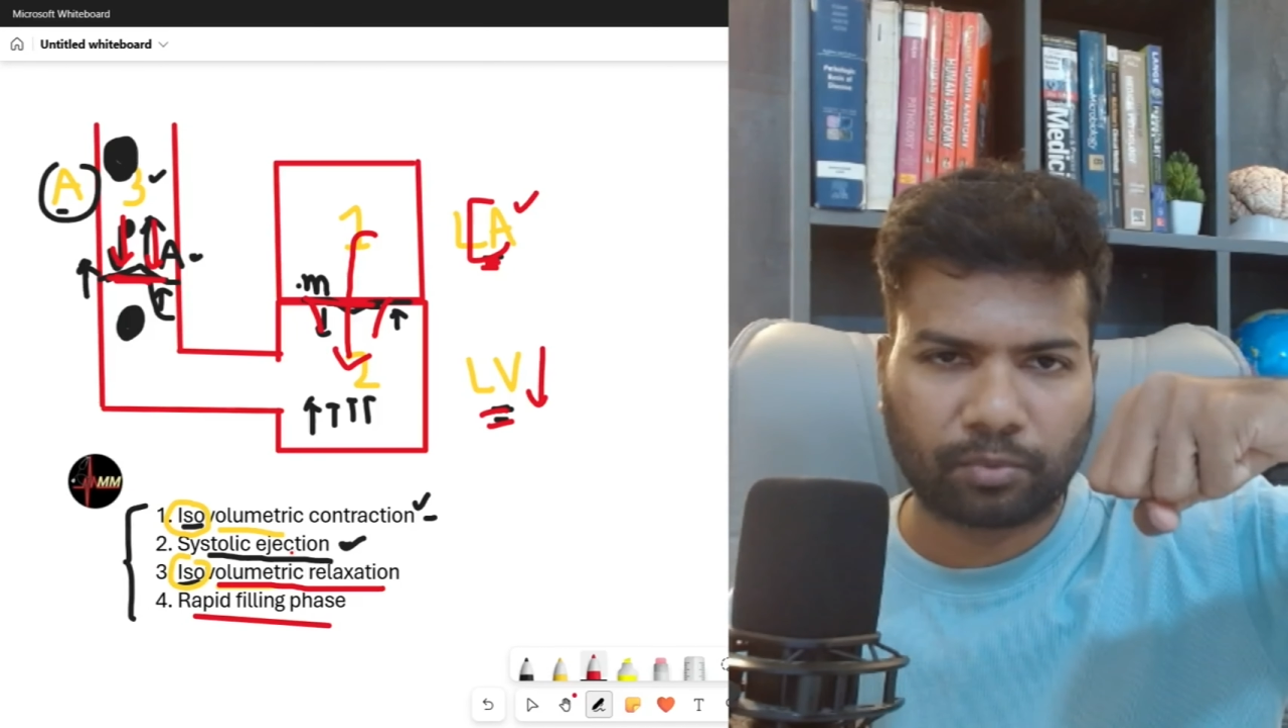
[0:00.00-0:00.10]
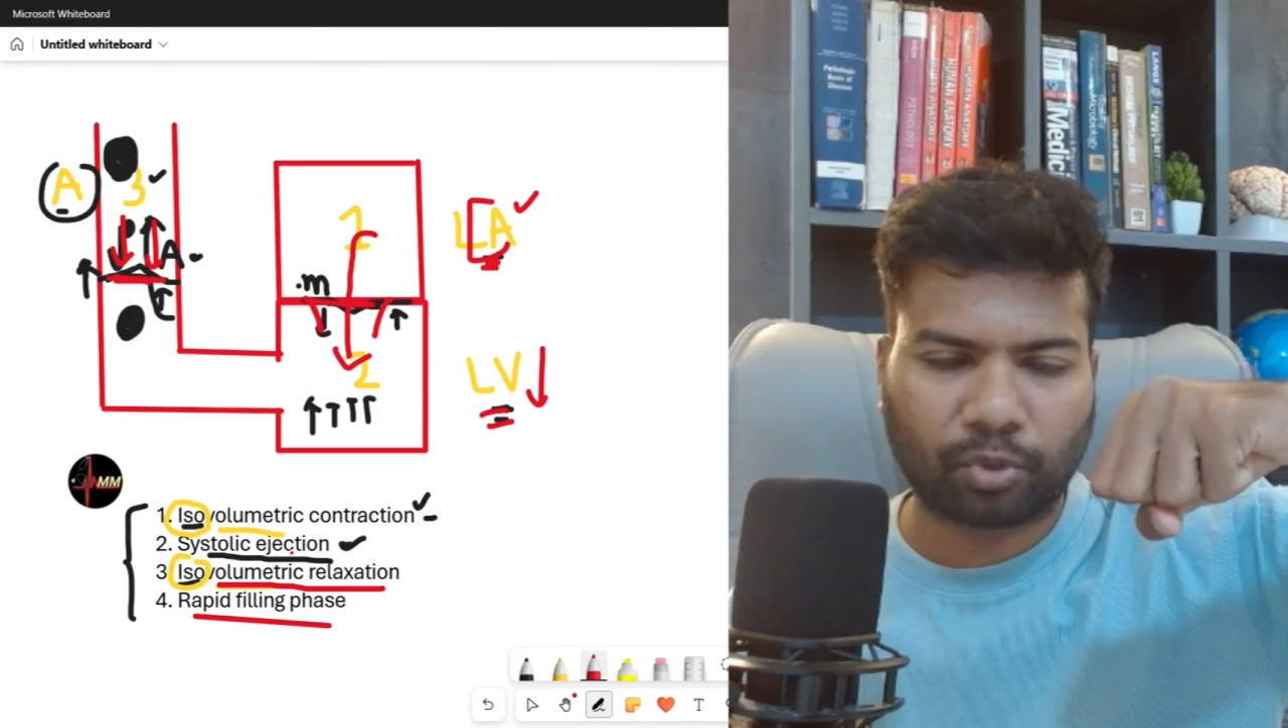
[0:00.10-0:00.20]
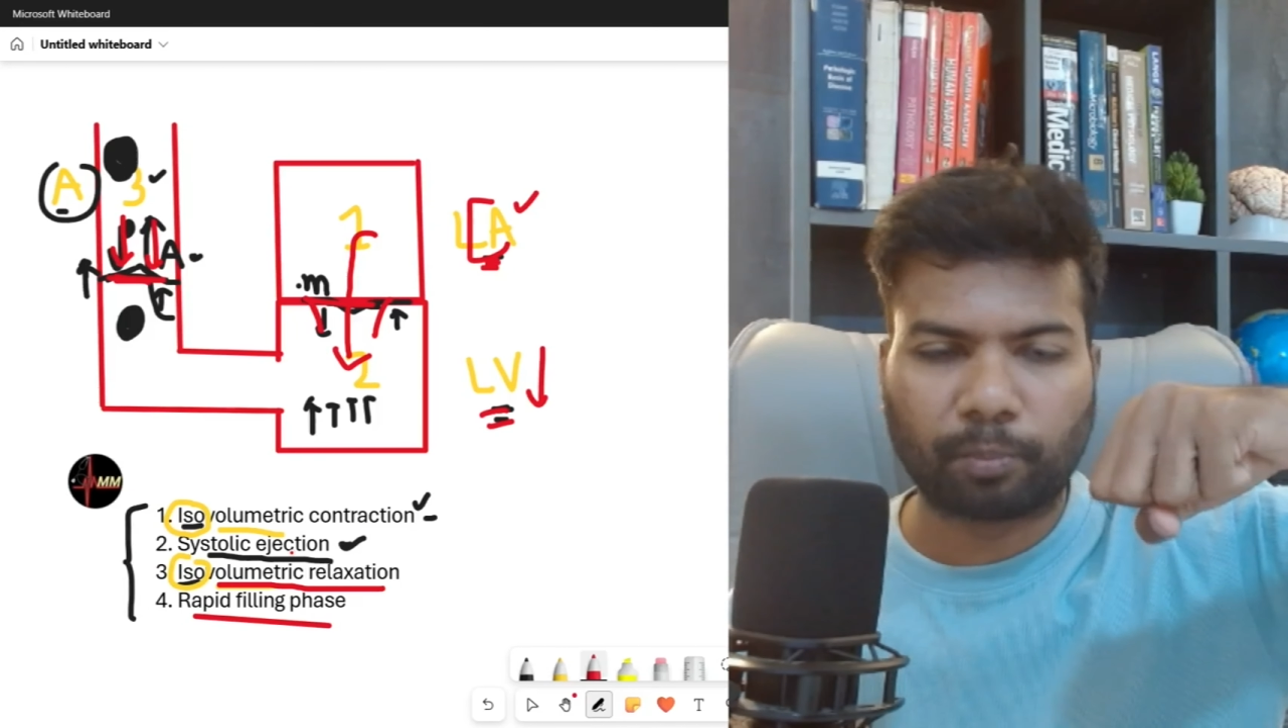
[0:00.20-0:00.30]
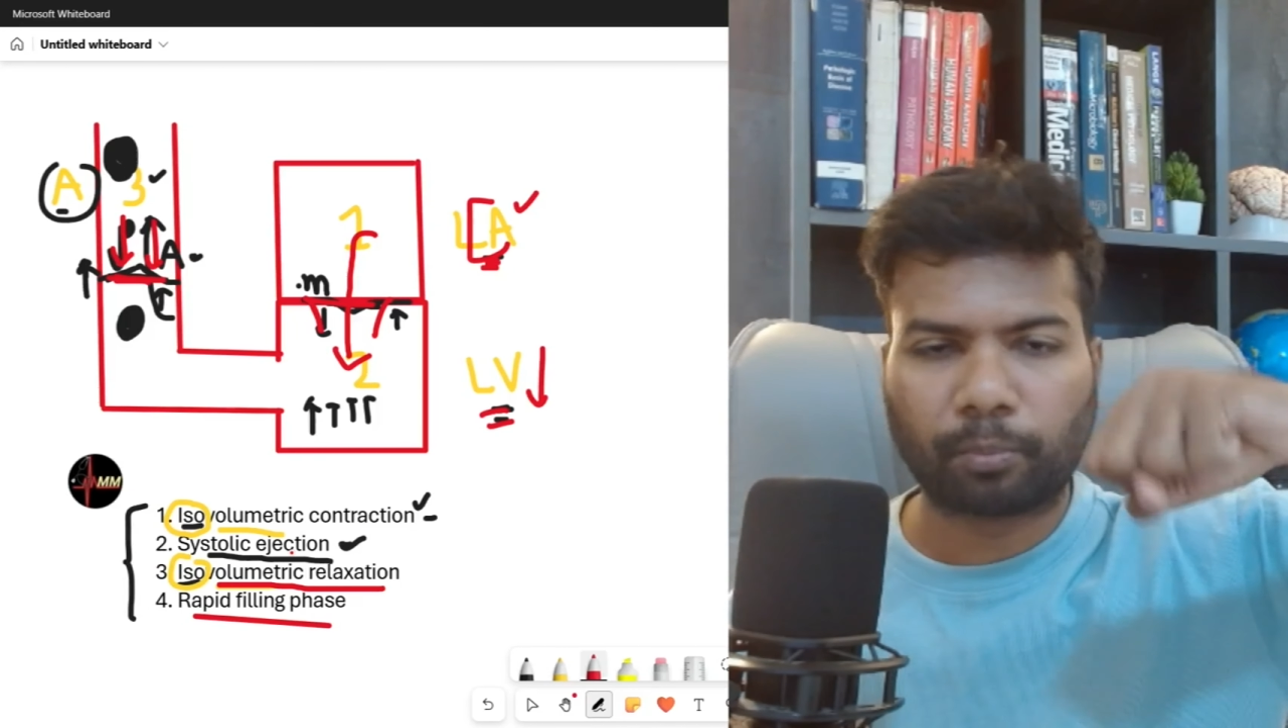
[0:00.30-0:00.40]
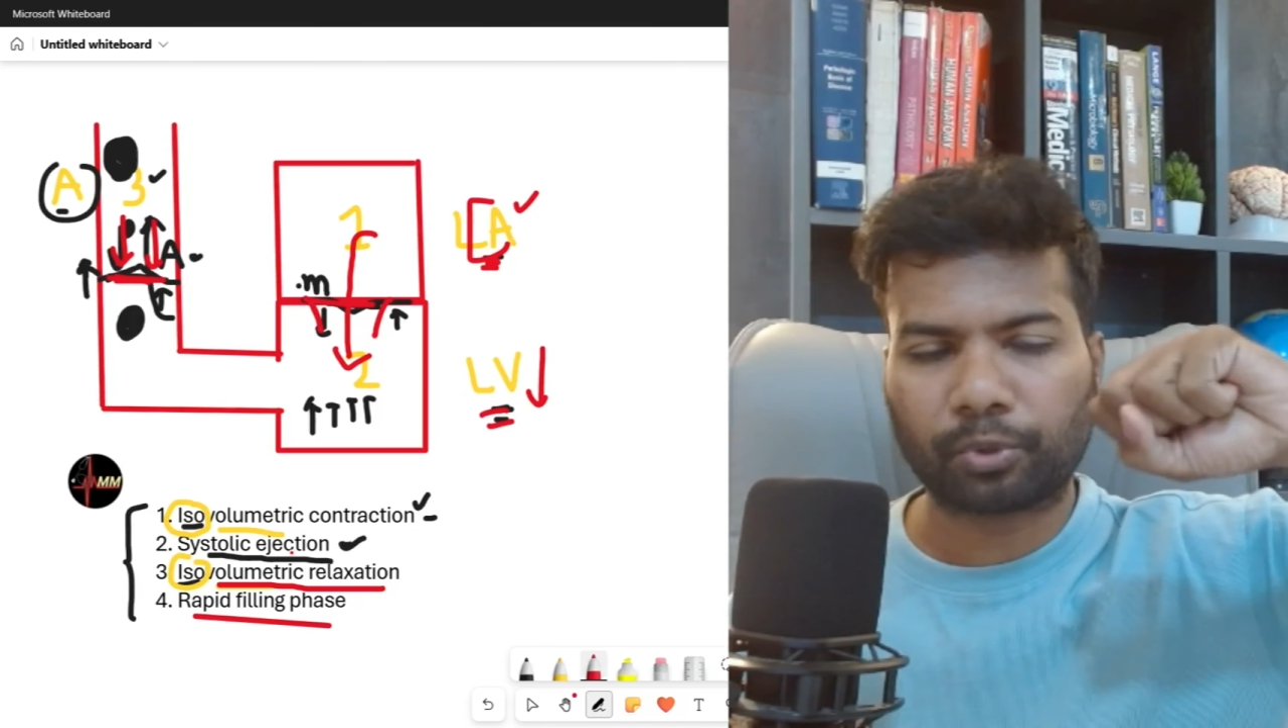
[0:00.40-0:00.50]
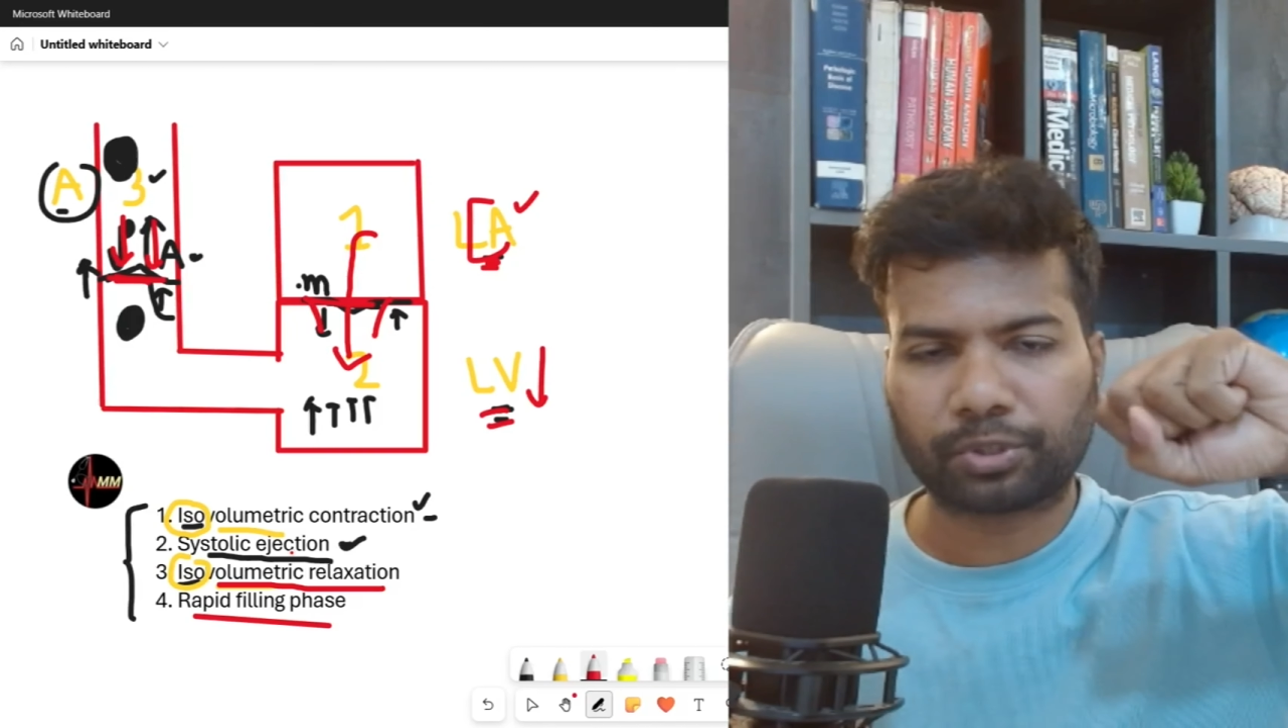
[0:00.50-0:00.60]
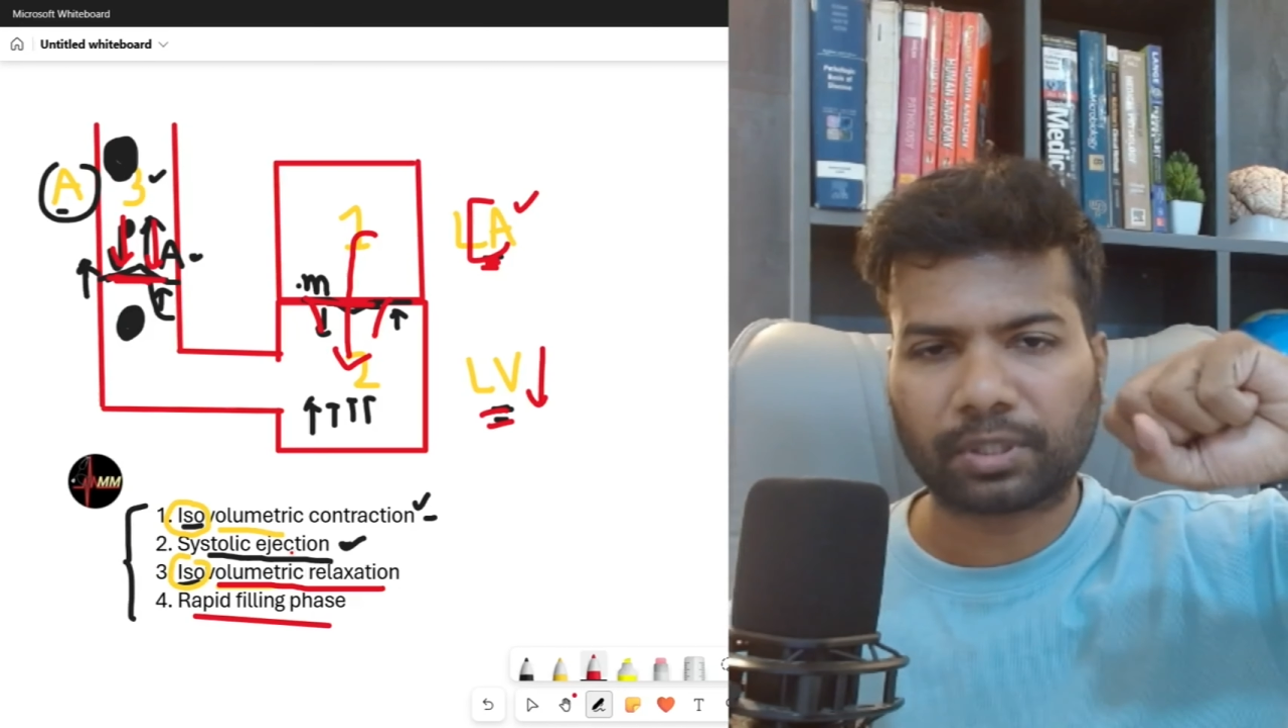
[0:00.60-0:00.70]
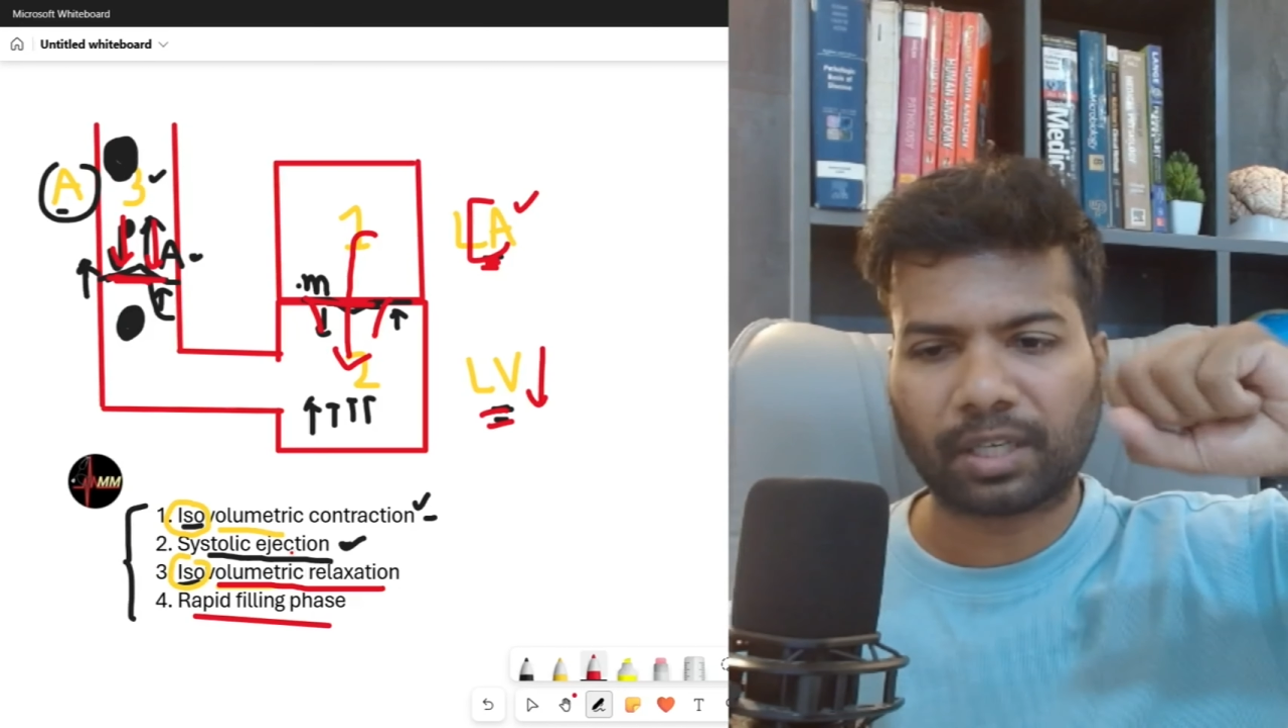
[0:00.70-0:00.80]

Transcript: to push the